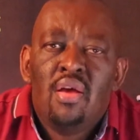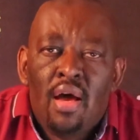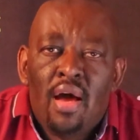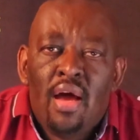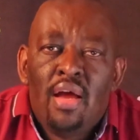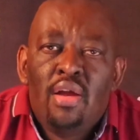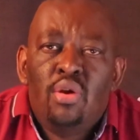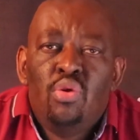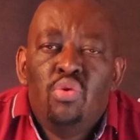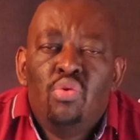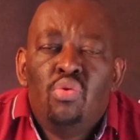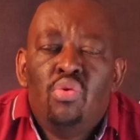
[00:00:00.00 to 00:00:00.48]

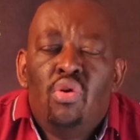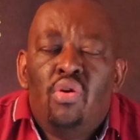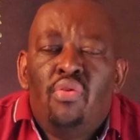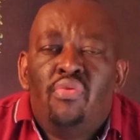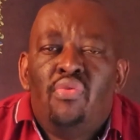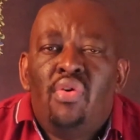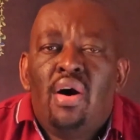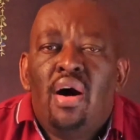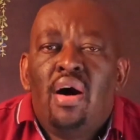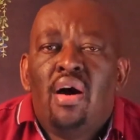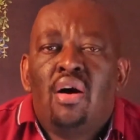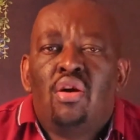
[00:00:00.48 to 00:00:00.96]
I do
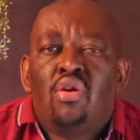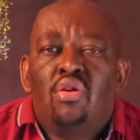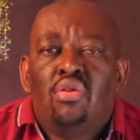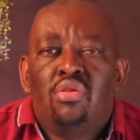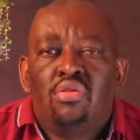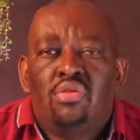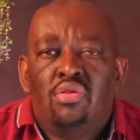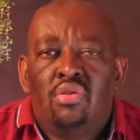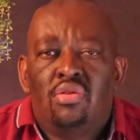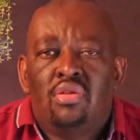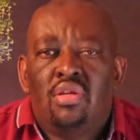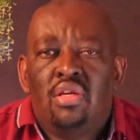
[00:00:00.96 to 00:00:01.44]
offer
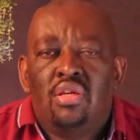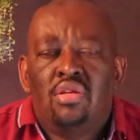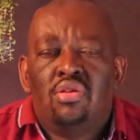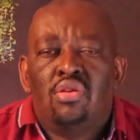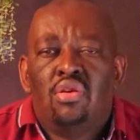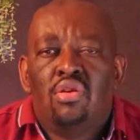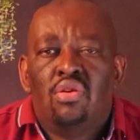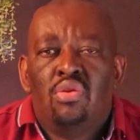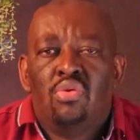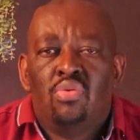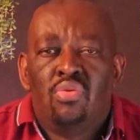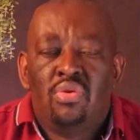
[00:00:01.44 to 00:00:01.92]

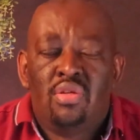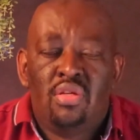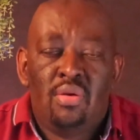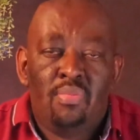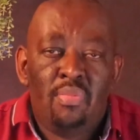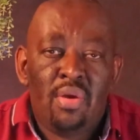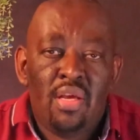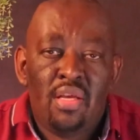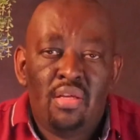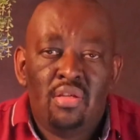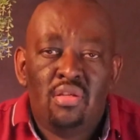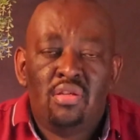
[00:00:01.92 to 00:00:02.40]
consultation, which
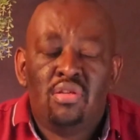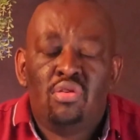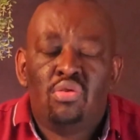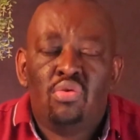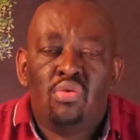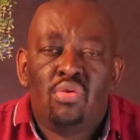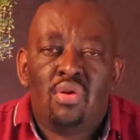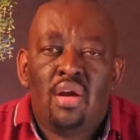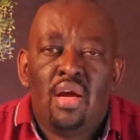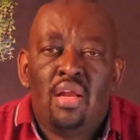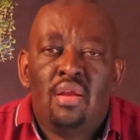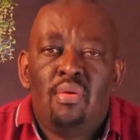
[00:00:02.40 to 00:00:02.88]
means
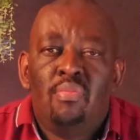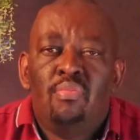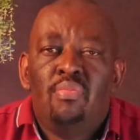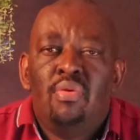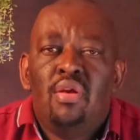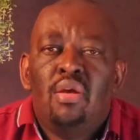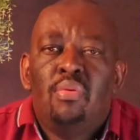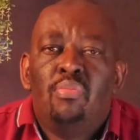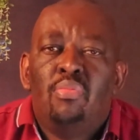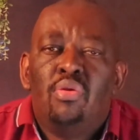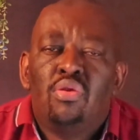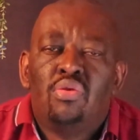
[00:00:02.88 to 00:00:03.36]
you can
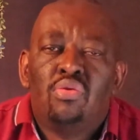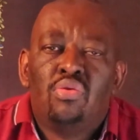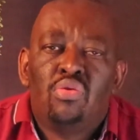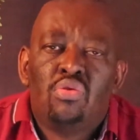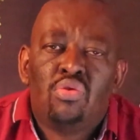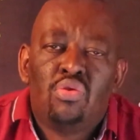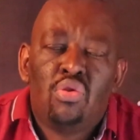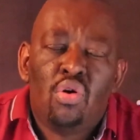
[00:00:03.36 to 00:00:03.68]
be able to